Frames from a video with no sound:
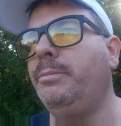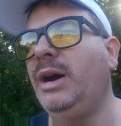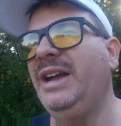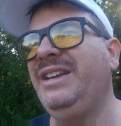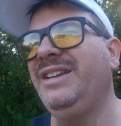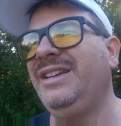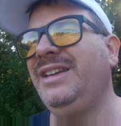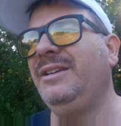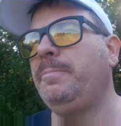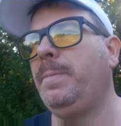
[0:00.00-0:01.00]
But
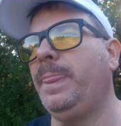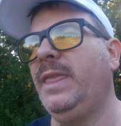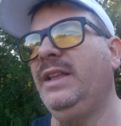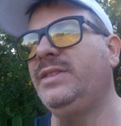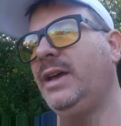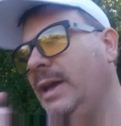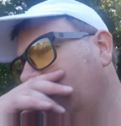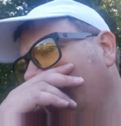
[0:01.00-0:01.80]
it's like